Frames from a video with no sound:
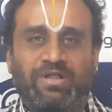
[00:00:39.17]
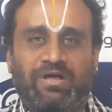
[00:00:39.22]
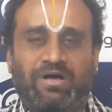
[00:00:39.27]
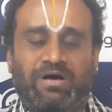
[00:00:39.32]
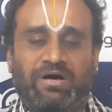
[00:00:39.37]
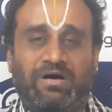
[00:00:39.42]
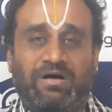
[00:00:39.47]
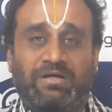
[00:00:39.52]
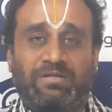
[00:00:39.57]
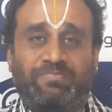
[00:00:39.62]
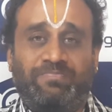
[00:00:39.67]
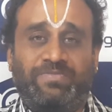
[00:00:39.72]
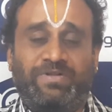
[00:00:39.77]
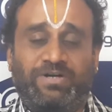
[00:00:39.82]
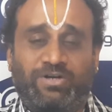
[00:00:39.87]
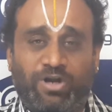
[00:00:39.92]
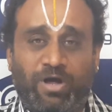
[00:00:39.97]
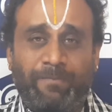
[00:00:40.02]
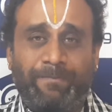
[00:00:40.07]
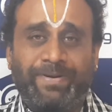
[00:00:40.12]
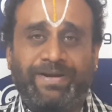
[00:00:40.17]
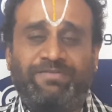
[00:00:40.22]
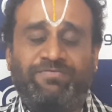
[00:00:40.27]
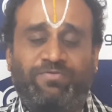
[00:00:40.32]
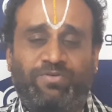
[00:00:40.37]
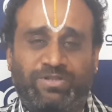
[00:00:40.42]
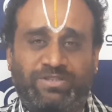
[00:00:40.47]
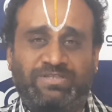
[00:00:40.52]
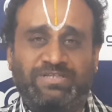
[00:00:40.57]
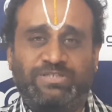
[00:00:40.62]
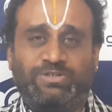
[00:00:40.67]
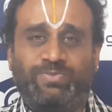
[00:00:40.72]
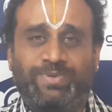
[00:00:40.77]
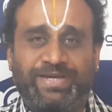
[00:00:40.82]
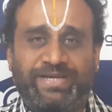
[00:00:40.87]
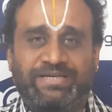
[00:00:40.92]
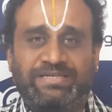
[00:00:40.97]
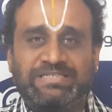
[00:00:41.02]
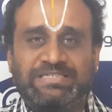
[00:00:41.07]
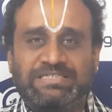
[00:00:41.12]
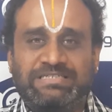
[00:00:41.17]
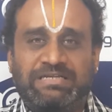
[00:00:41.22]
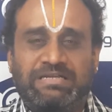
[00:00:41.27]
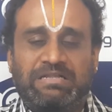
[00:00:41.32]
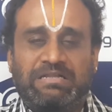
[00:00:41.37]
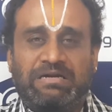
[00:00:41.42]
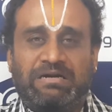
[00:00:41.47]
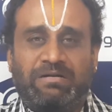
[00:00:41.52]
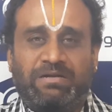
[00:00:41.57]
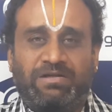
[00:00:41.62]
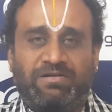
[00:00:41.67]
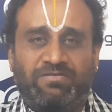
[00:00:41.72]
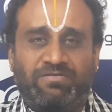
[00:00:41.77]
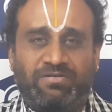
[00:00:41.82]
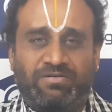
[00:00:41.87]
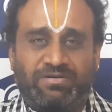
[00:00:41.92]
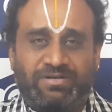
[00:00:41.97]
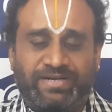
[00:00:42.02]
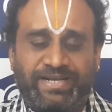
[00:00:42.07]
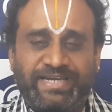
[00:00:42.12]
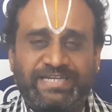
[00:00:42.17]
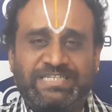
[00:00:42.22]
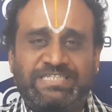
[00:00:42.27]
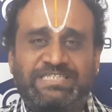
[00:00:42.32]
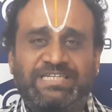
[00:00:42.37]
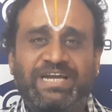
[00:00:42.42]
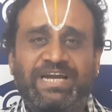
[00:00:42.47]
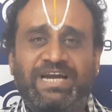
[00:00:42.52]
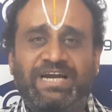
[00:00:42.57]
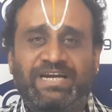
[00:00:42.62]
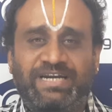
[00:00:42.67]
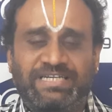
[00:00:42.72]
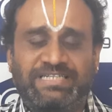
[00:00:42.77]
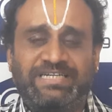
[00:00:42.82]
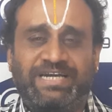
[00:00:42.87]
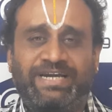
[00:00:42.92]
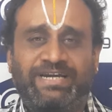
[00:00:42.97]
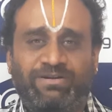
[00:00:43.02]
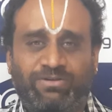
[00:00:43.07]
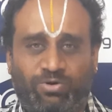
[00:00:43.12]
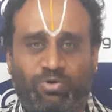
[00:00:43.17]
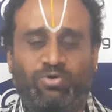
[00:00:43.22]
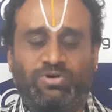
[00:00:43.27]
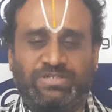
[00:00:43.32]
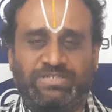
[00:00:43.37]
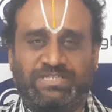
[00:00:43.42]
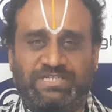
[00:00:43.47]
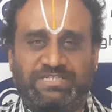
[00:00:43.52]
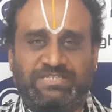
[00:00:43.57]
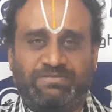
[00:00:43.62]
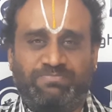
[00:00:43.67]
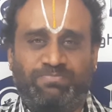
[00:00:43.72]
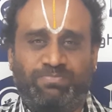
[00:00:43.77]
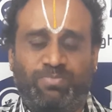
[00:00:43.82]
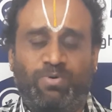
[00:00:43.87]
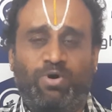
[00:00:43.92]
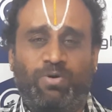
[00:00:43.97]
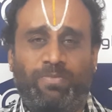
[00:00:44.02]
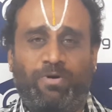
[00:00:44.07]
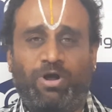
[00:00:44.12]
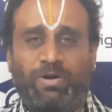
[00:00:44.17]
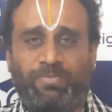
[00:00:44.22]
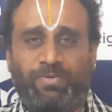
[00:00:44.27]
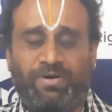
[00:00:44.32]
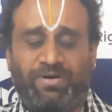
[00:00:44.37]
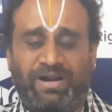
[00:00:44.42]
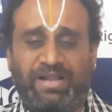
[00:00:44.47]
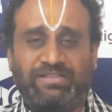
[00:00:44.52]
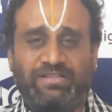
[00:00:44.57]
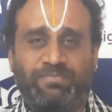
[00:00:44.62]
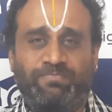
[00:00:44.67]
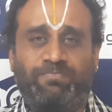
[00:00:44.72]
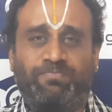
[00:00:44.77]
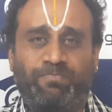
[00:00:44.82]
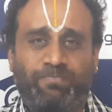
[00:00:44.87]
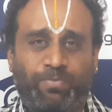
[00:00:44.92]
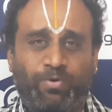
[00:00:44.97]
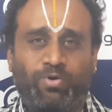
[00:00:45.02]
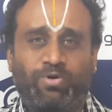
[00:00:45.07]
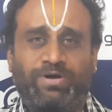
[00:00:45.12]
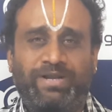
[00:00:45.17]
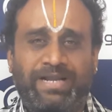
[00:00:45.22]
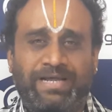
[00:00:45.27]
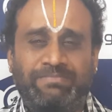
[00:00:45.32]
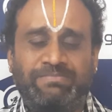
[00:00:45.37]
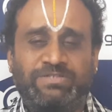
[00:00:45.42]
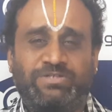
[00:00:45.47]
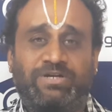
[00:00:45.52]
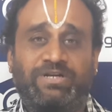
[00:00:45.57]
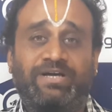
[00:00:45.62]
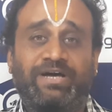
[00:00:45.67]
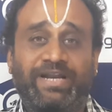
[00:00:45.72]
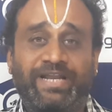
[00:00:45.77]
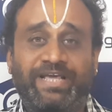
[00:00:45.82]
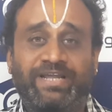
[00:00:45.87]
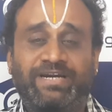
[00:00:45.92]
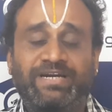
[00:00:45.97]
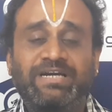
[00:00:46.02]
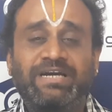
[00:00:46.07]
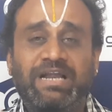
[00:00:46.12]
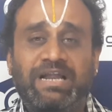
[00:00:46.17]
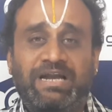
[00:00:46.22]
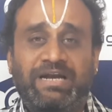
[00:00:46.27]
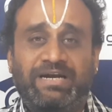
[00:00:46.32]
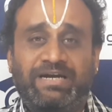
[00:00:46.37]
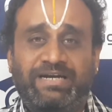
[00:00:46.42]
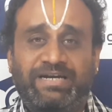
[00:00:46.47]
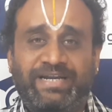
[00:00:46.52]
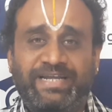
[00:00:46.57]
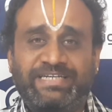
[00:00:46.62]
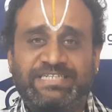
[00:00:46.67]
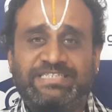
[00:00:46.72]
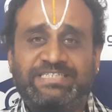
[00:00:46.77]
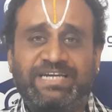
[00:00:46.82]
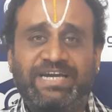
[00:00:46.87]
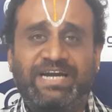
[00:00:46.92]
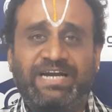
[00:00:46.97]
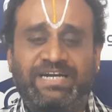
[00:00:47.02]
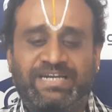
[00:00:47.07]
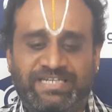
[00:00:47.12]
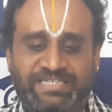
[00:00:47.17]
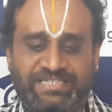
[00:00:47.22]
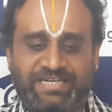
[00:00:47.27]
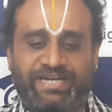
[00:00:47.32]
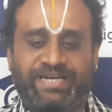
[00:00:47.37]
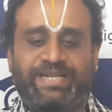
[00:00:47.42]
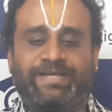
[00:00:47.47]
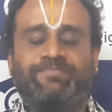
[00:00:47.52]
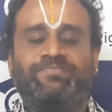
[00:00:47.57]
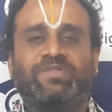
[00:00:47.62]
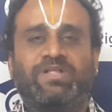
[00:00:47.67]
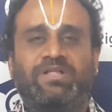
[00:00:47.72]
The topic for this week is textile design courses, or rather programs or career in textile designing.